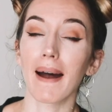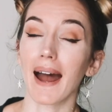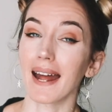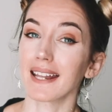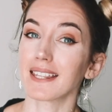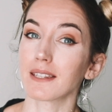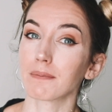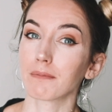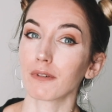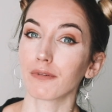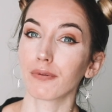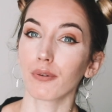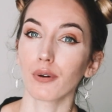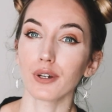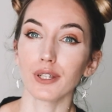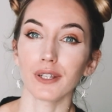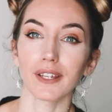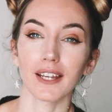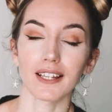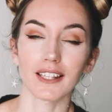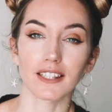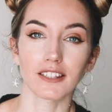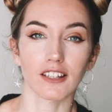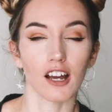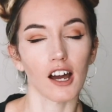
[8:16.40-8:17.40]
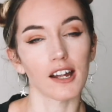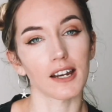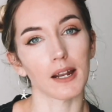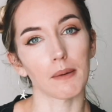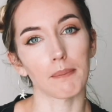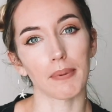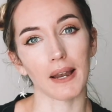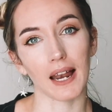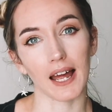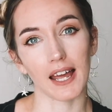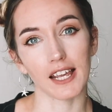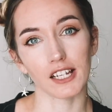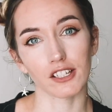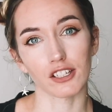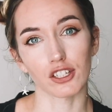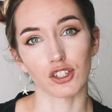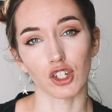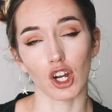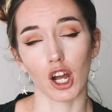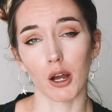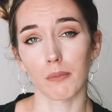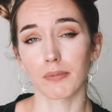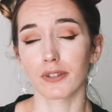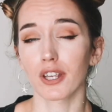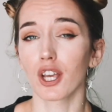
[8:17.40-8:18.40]
But before you can start applying to
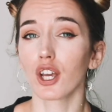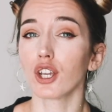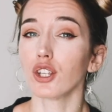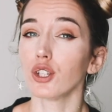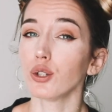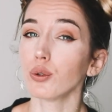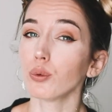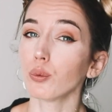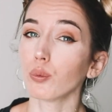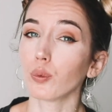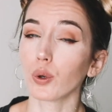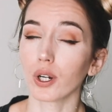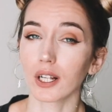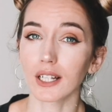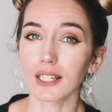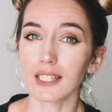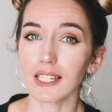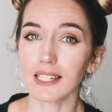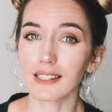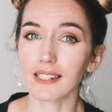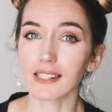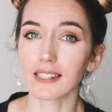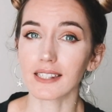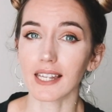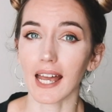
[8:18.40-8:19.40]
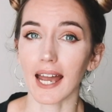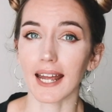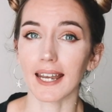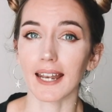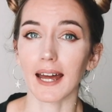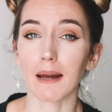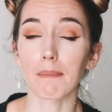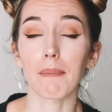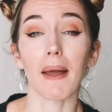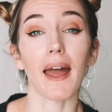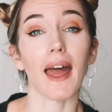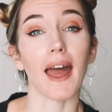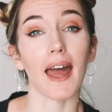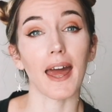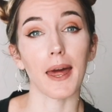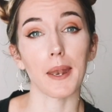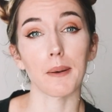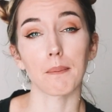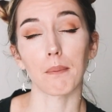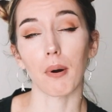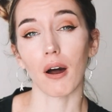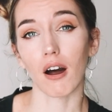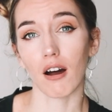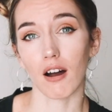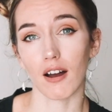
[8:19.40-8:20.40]
jobs, you will need to sign up
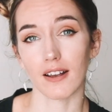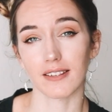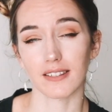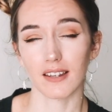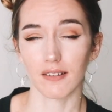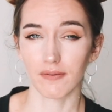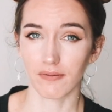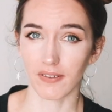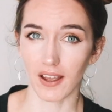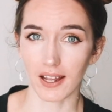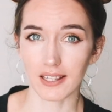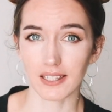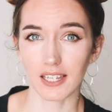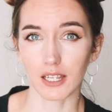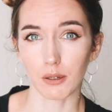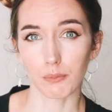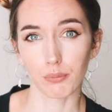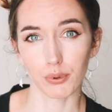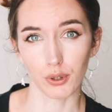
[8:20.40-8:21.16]
and pass a vetting